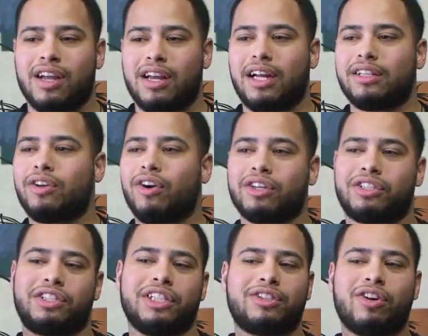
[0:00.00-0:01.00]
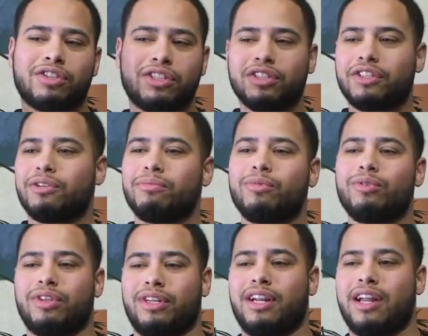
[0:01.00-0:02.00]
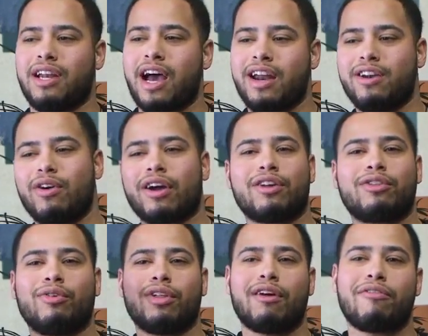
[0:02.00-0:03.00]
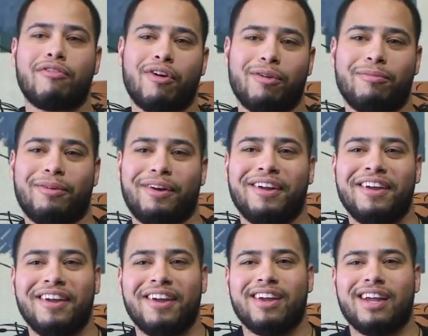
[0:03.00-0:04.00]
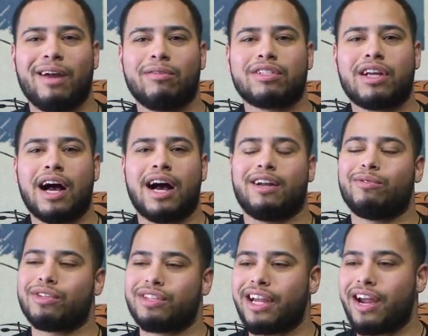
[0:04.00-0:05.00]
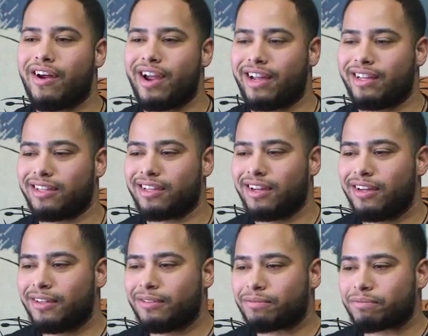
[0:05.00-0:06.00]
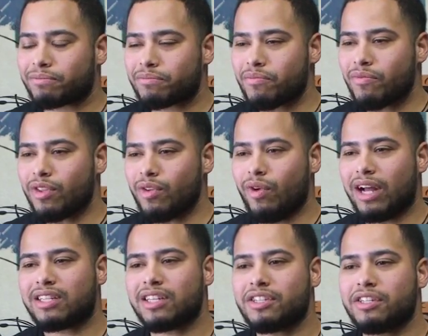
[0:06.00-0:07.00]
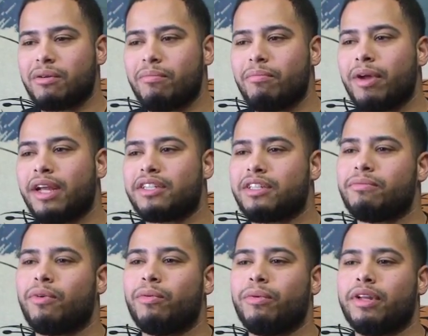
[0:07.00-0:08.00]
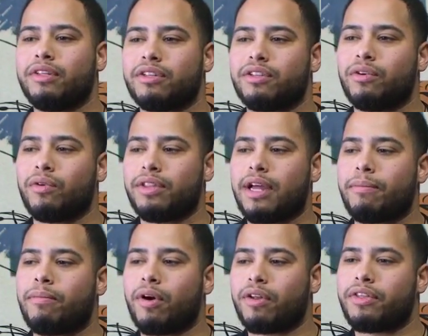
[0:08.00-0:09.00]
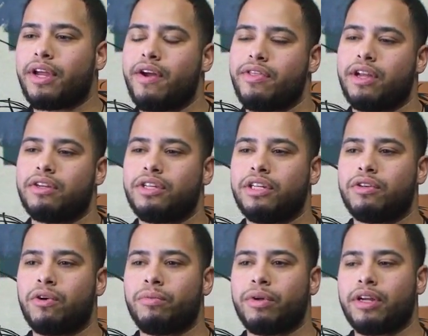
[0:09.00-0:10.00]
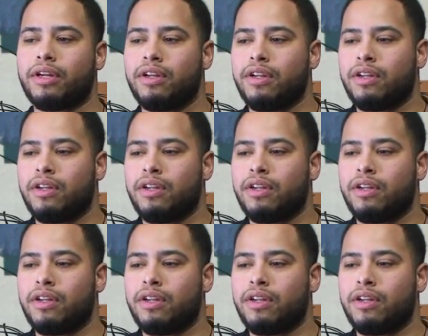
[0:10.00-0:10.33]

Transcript: And I tossed it. She tossed it into the moon, and I didn't know I could throw that far, but it was gone. It was there, and we had such an amazing moment just doing that part there. And then she told me